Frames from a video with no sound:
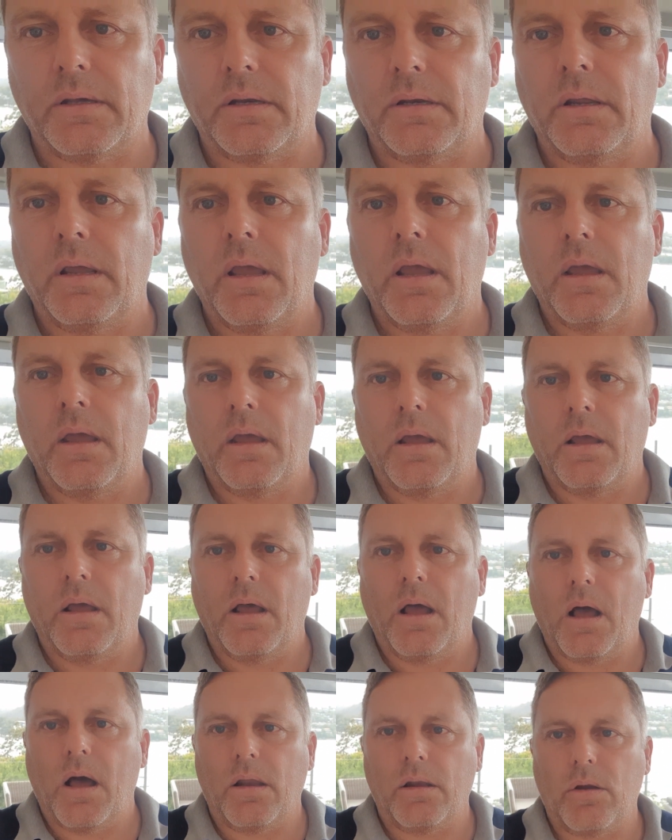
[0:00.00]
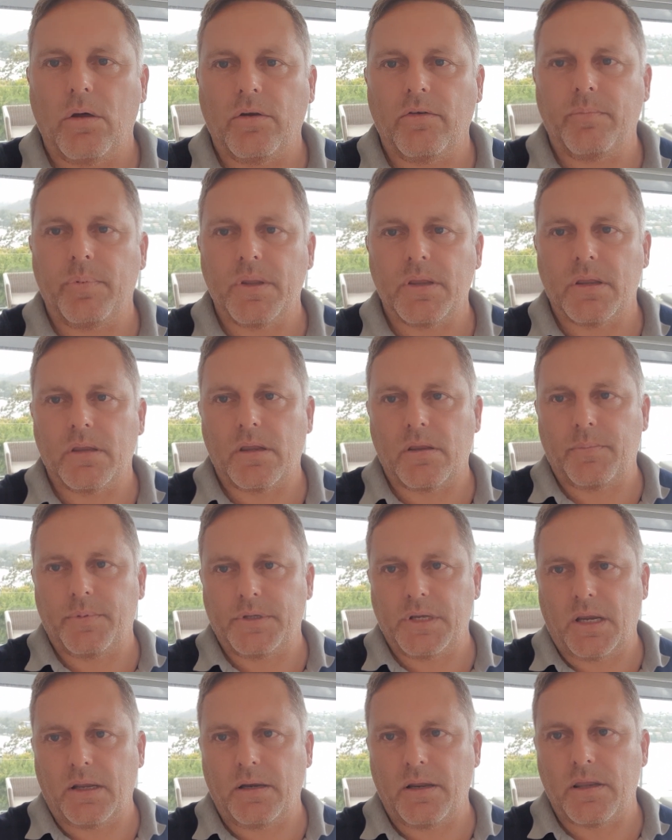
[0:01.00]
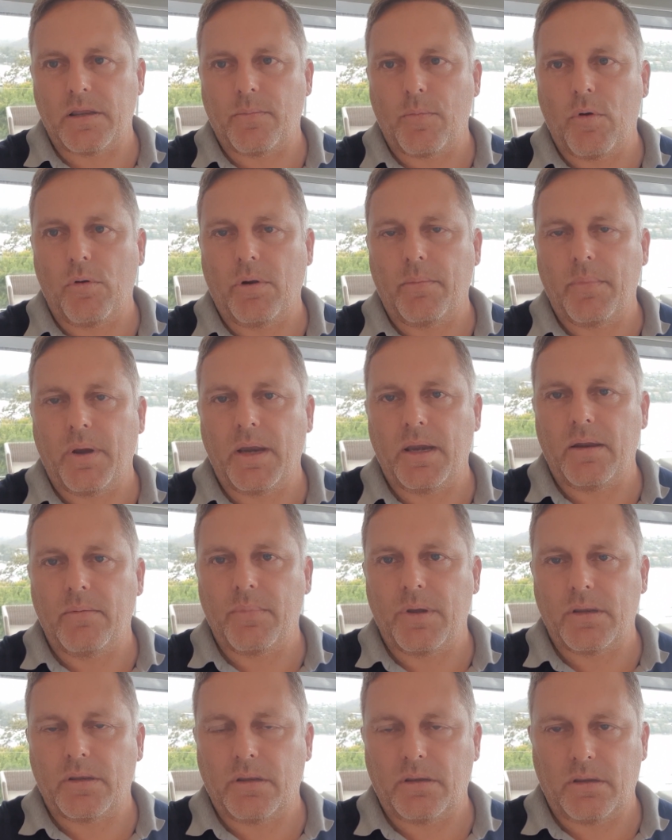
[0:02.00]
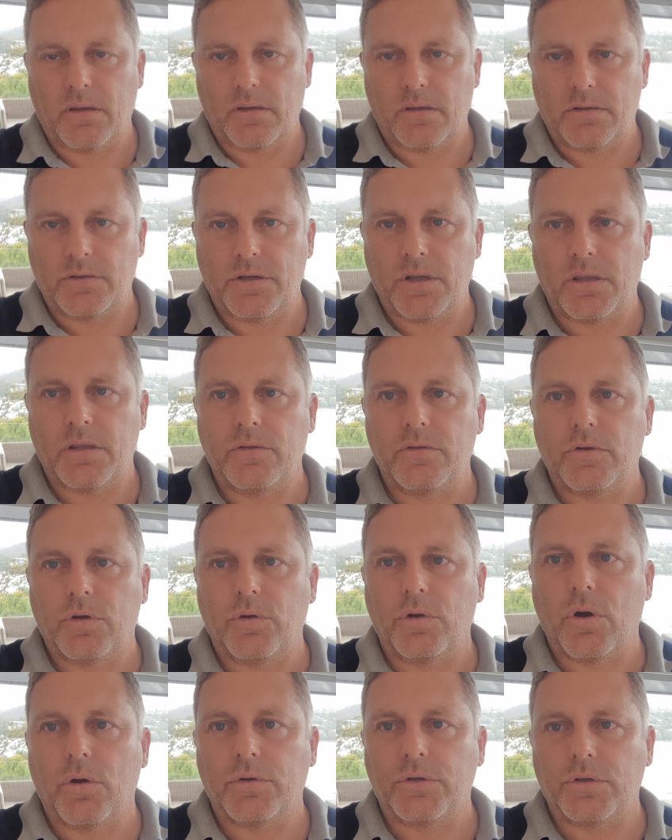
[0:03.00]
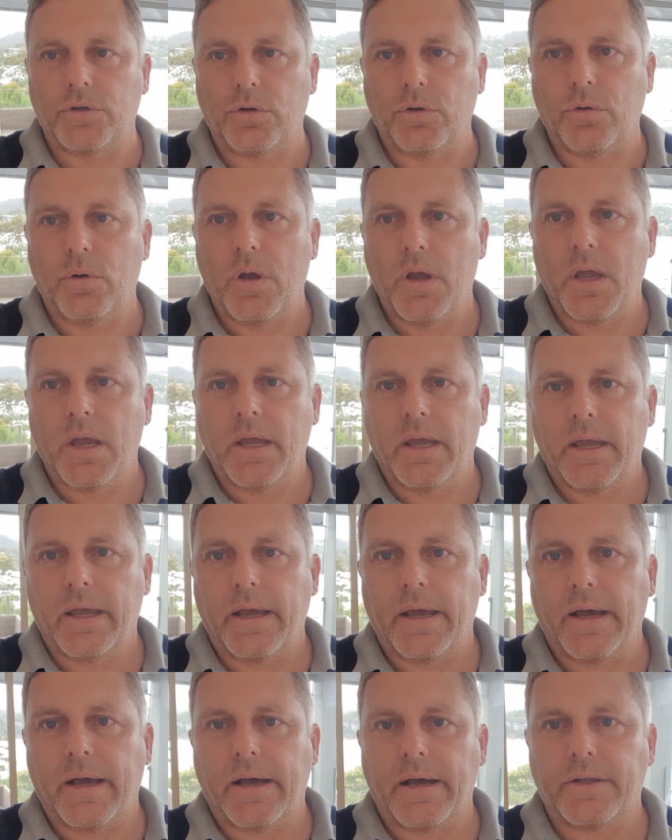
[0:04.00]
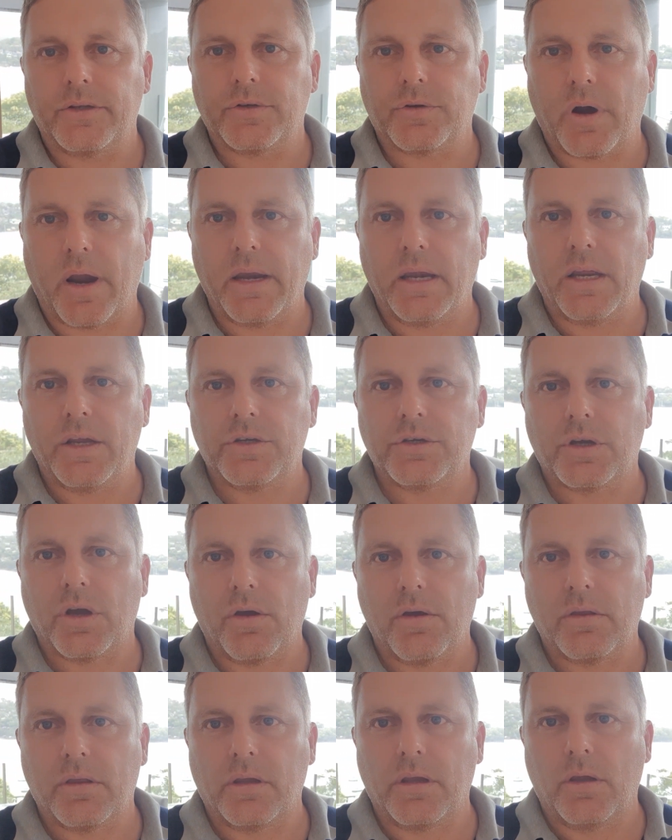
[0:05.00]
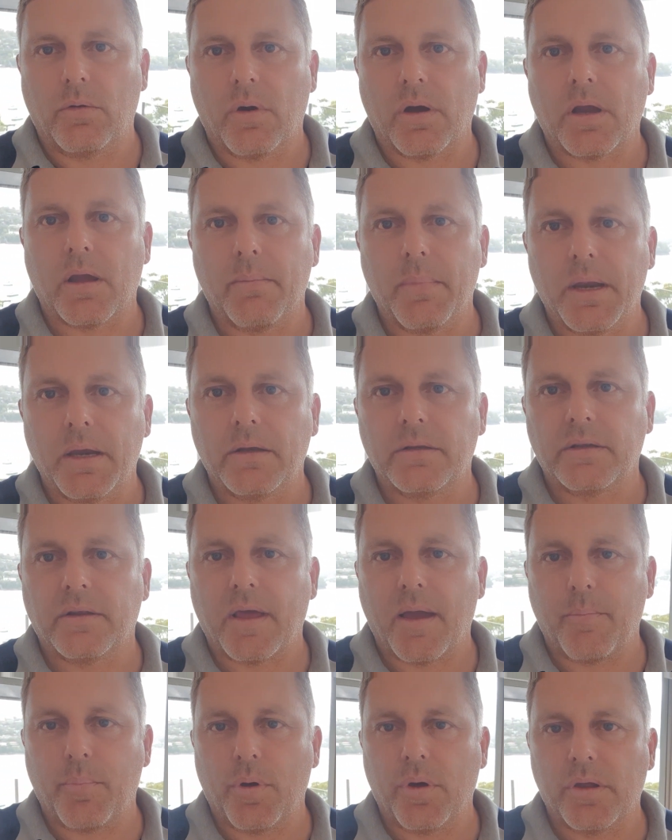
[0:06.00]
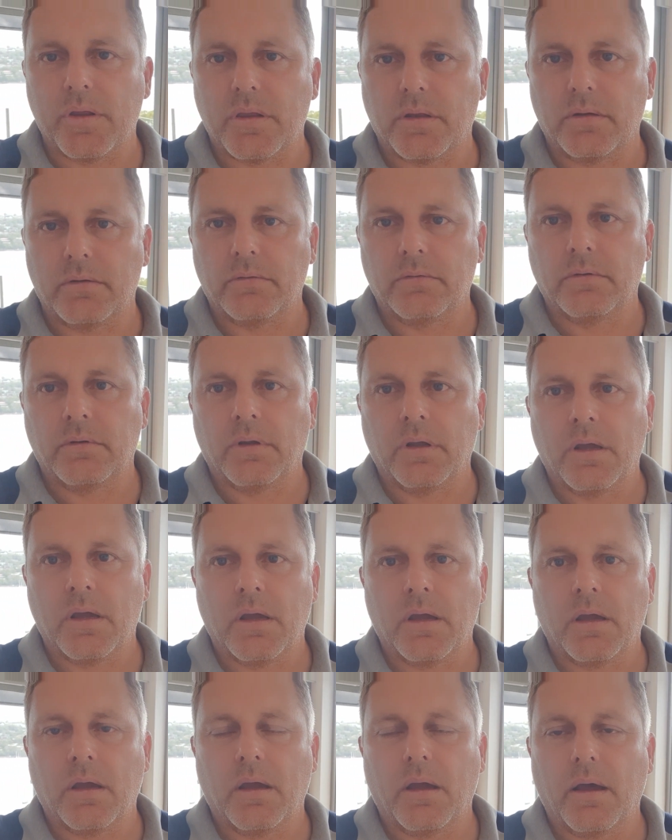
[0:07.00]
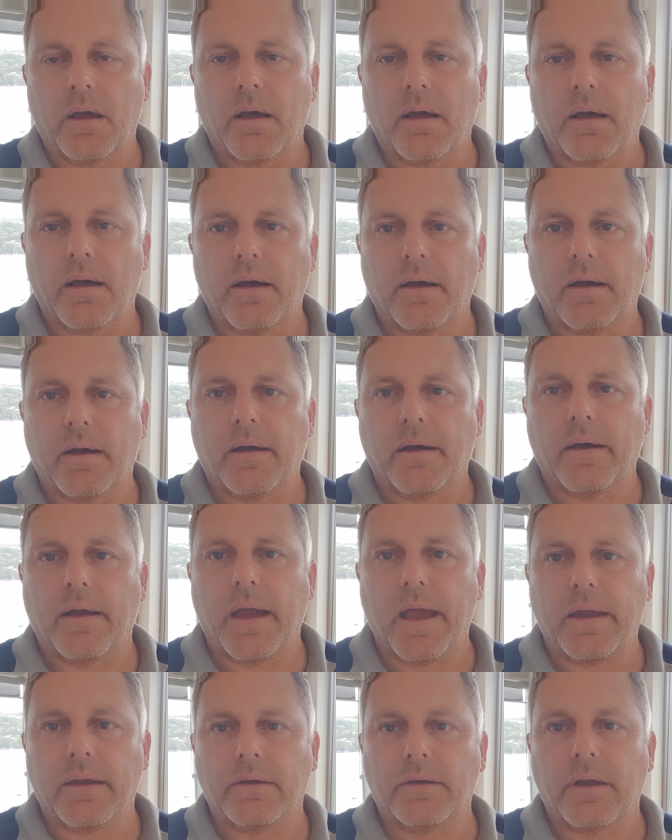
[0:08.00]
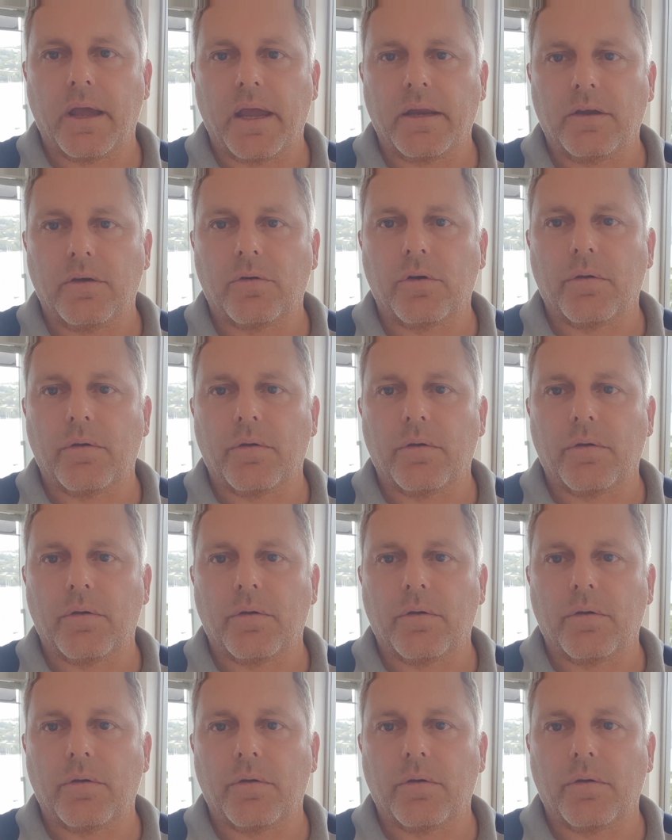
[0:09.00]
that a lot of businesses, particularly small and medium businesses, just do not do. Training shows that you are committed to that person, and you're